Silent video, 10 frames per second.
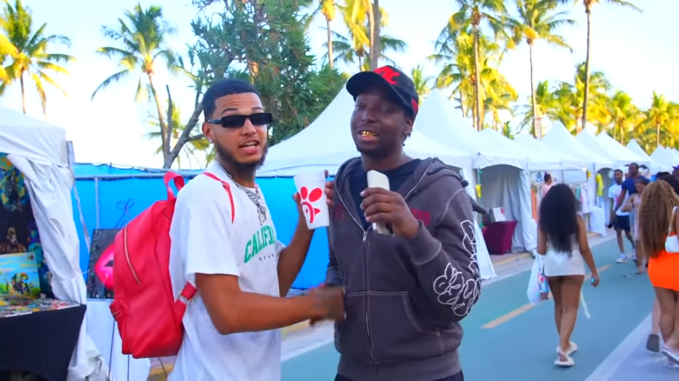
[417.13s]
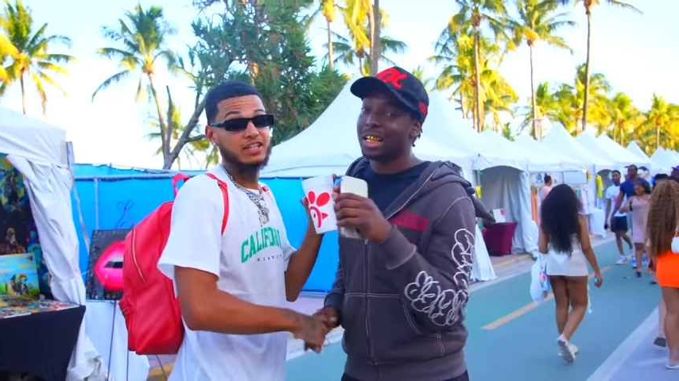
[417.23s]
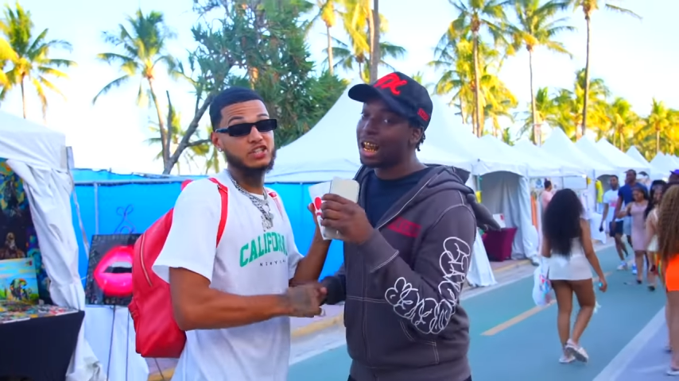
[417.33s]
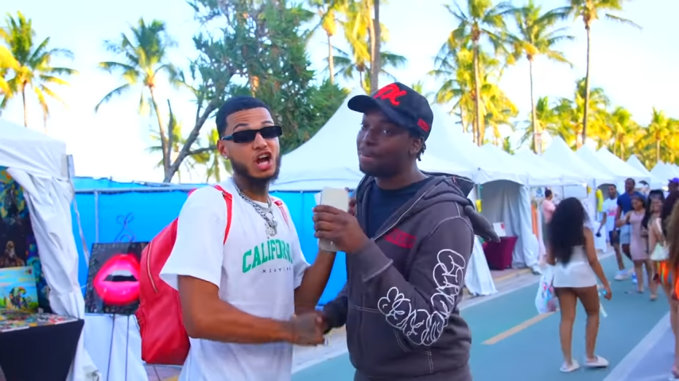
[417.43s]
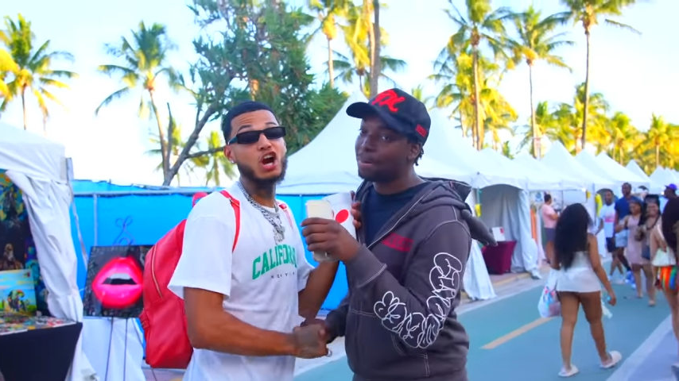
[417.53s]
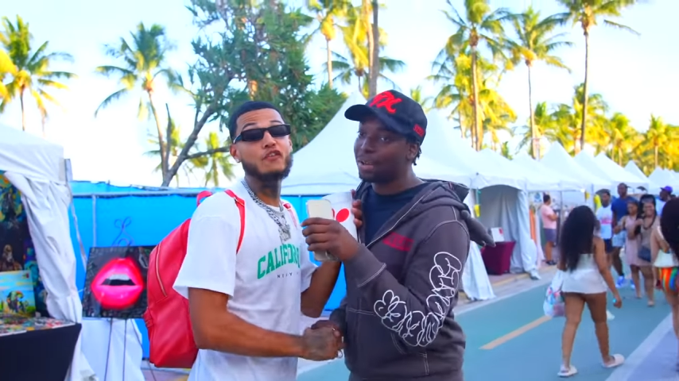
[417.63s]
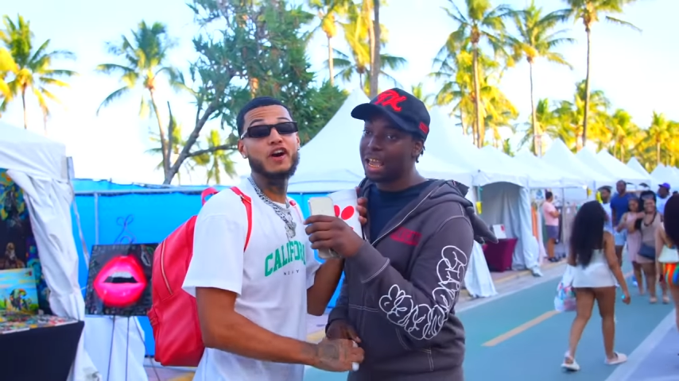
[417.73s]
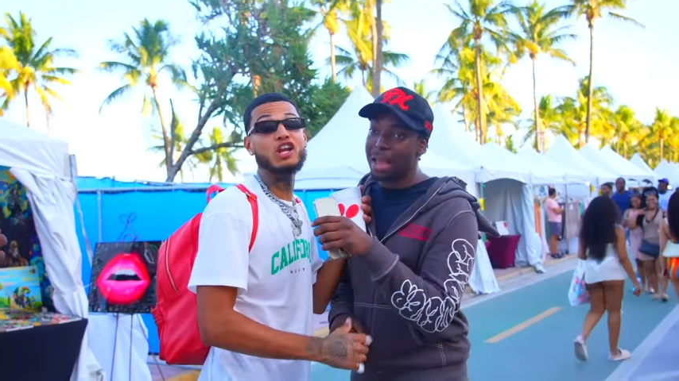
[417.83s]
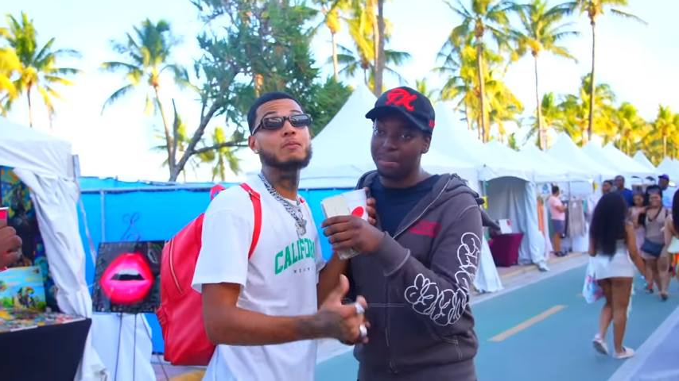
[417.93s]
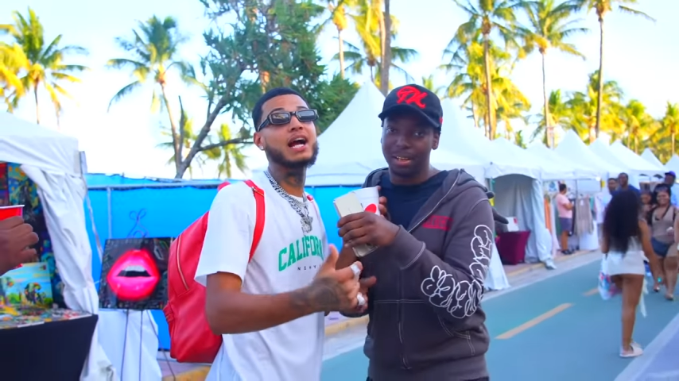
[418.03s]
Speaker 1: a, it's a lot of
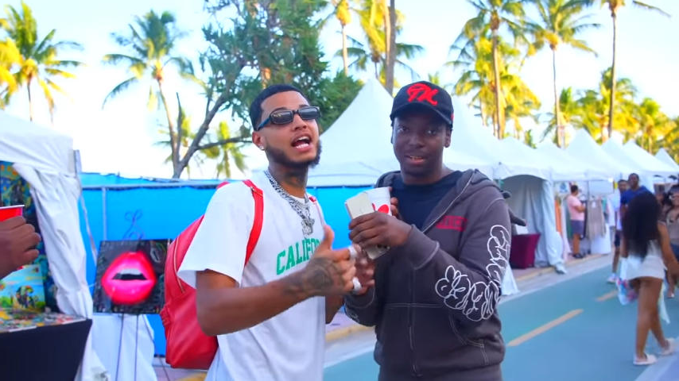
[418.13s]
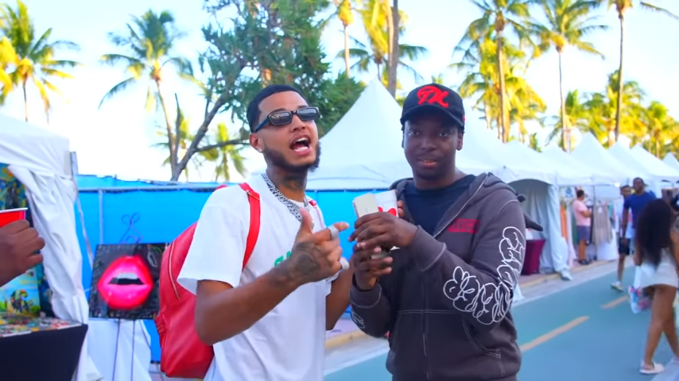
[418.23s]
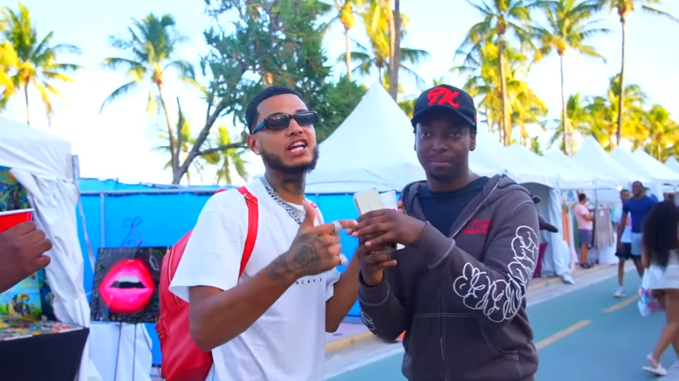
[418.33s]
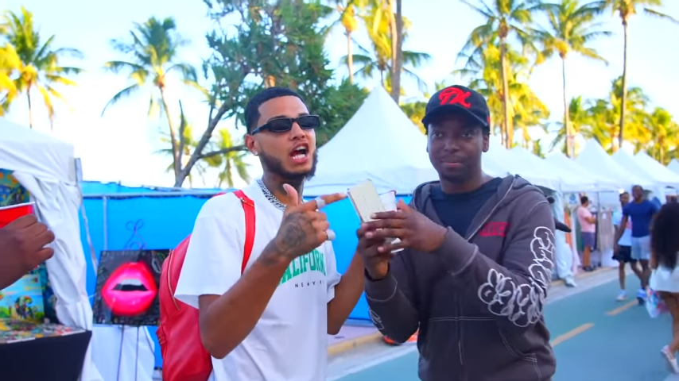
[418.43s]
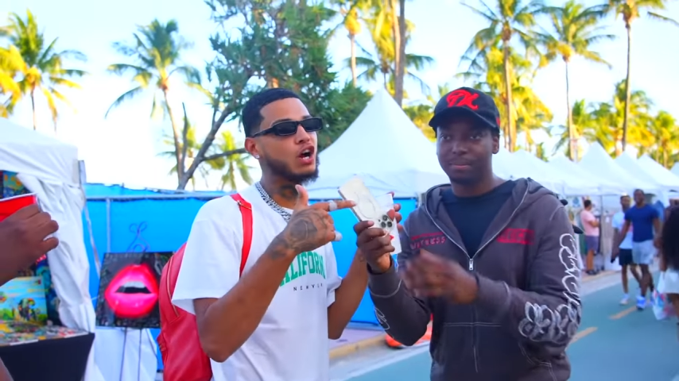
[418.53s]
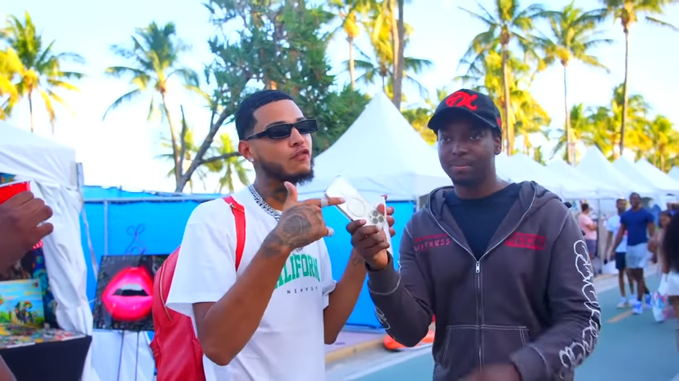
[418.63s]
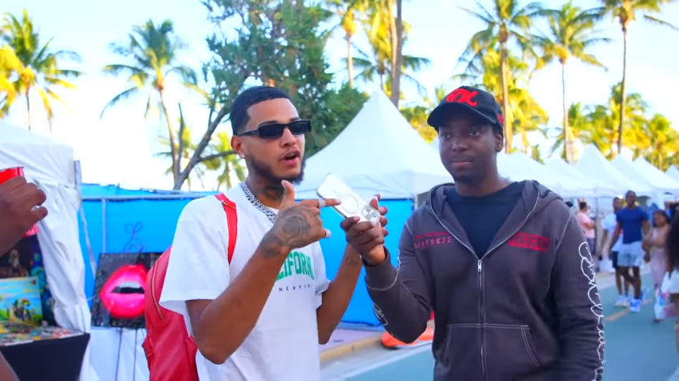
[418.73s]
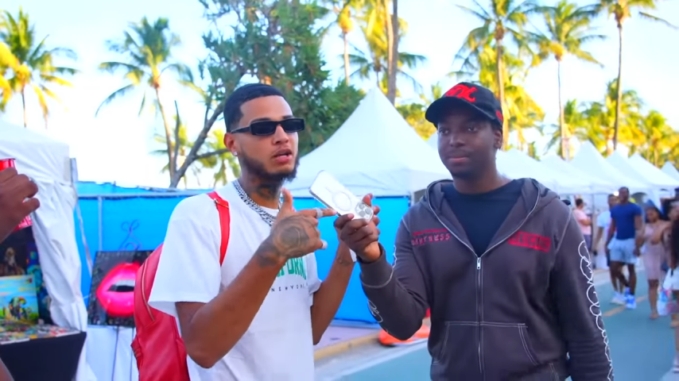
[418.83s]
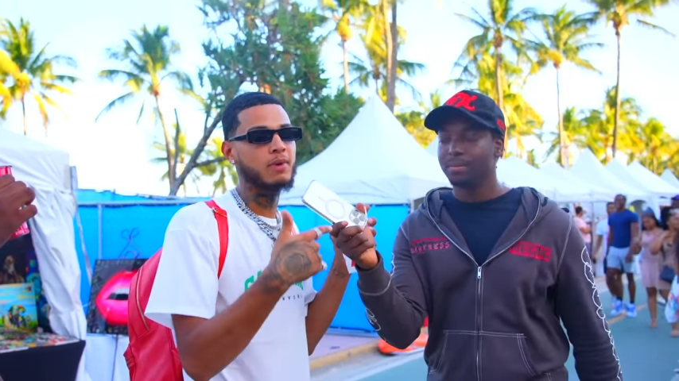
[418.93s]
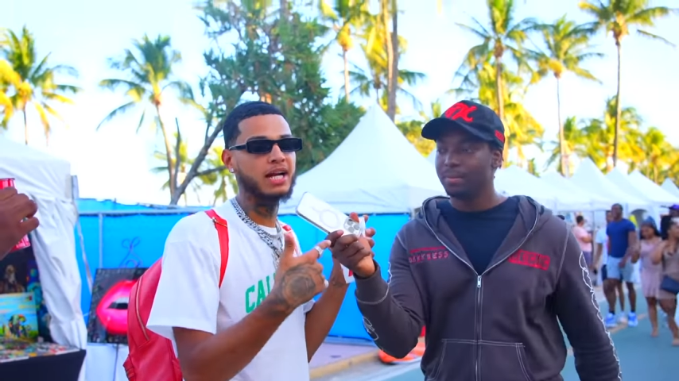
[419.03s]
people. Y'all go follow capping. my guy. Y'all
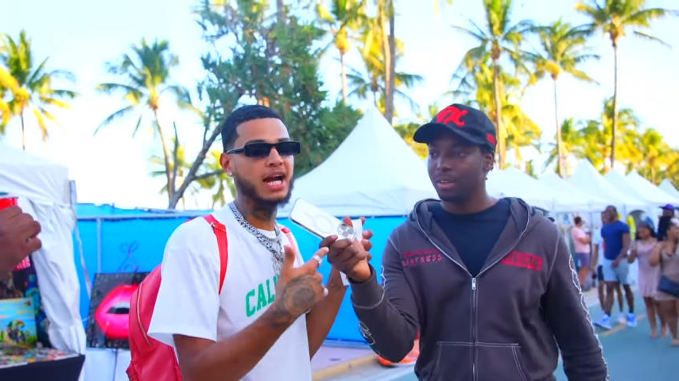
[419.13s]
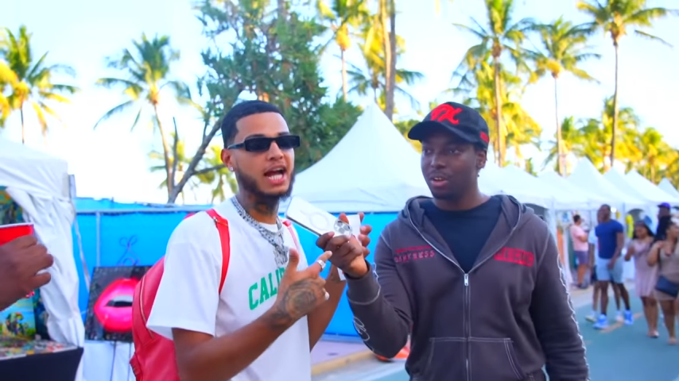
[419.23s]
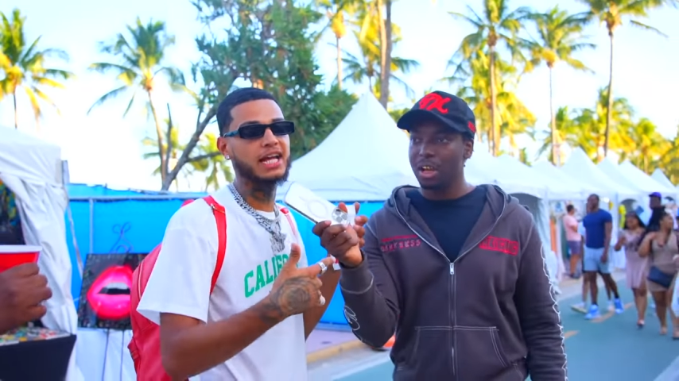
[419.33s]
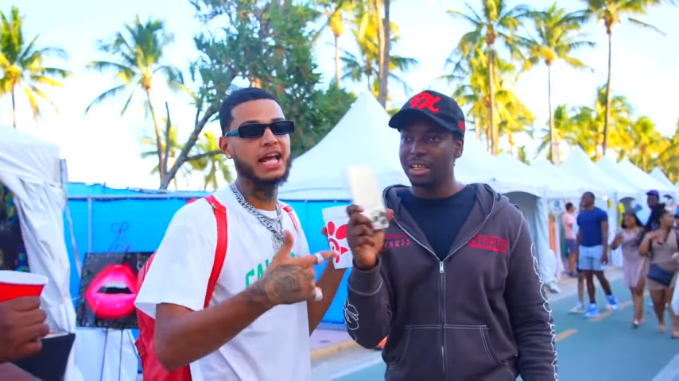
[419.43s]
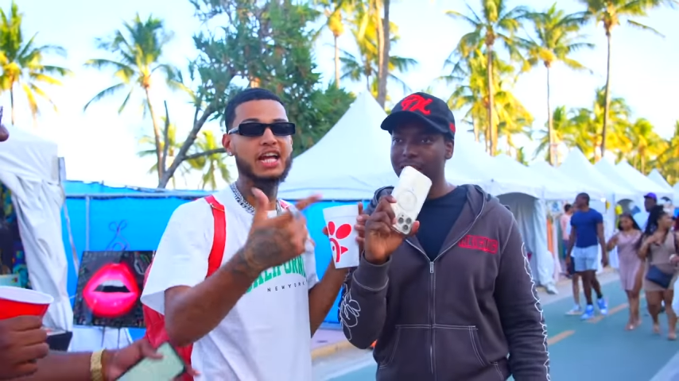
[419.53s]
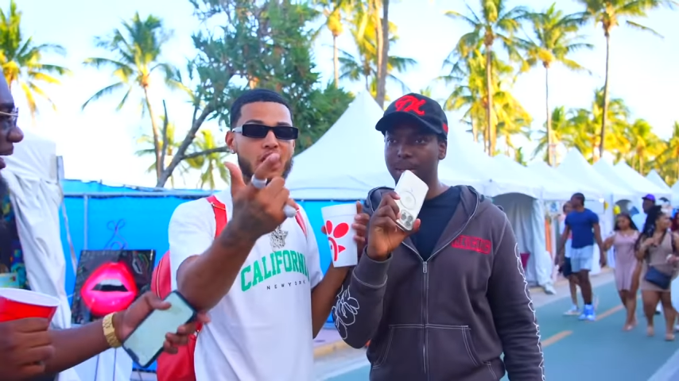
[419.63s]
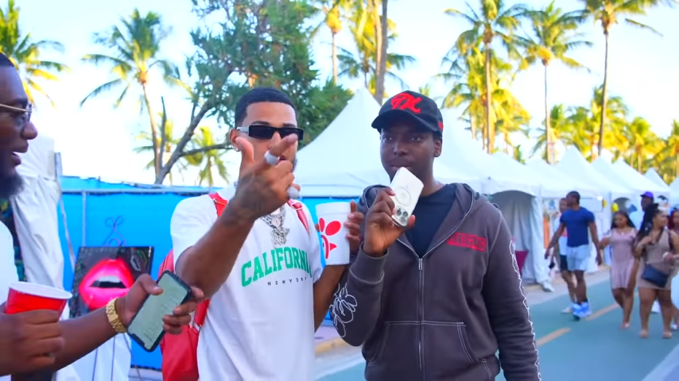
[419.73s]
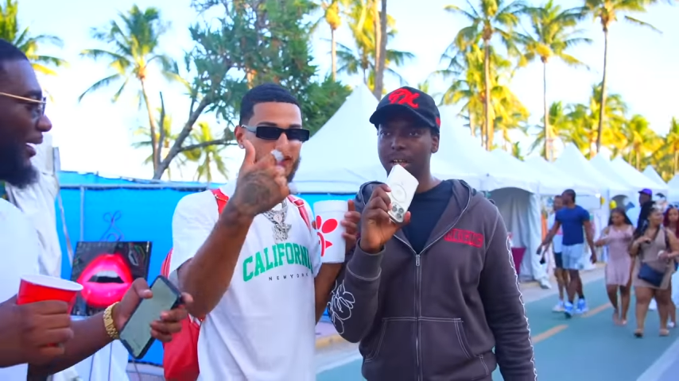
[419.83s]
go follow my guy. Hey, hey, tell